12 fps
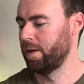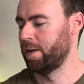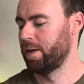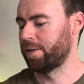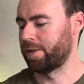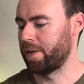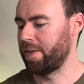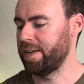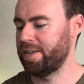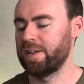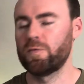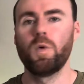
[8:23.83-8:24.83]
So this
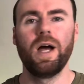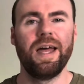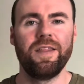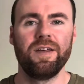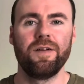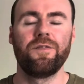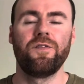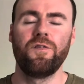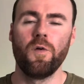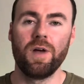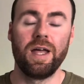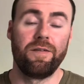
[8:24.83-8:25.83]
is where
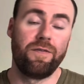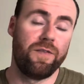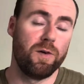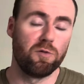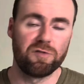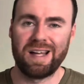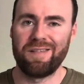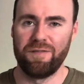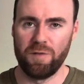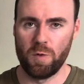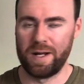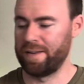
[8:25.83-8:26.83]
it fills that
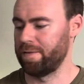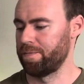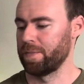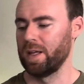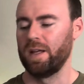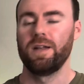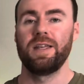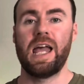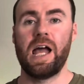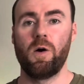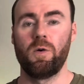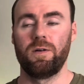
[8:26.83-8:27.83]
void.
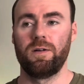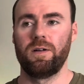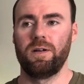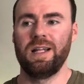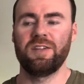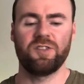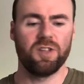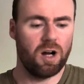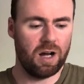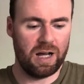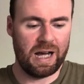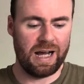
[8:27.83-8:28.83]
Now, let's
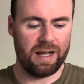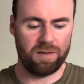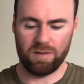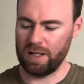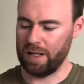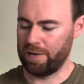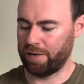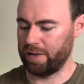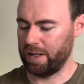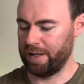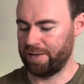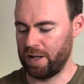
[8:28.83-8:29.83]
start at if
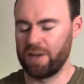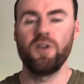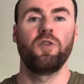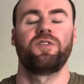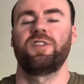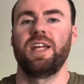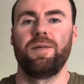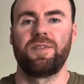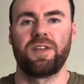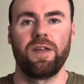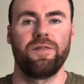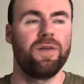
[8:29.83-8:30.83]
it's a non-stim.
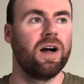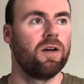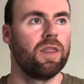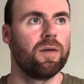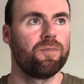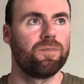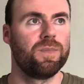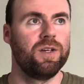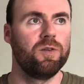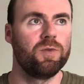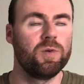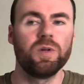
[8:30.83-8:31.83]
So
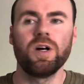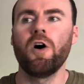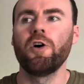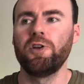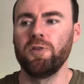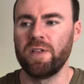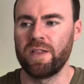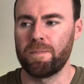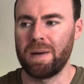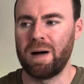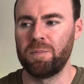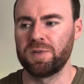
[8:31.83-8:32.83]
you would argue that the
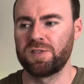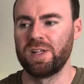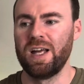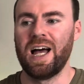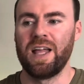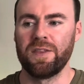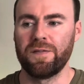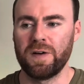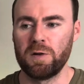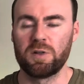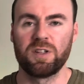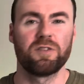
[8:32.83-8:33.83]
pumps and the
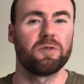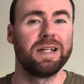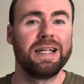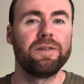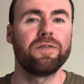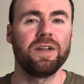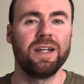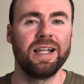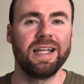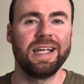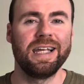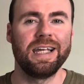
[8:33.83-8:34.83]
focus are
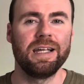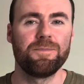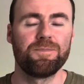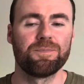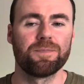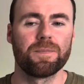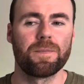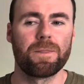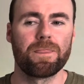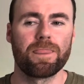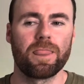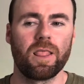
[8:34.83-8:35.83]

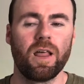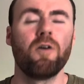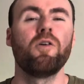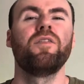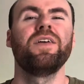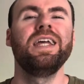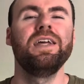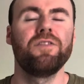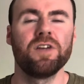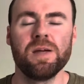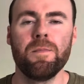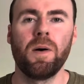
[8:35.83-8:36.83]
of
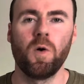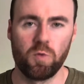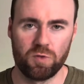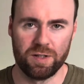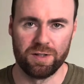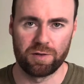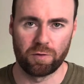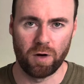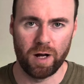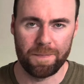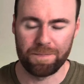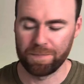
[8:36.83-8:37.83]
even importance, right?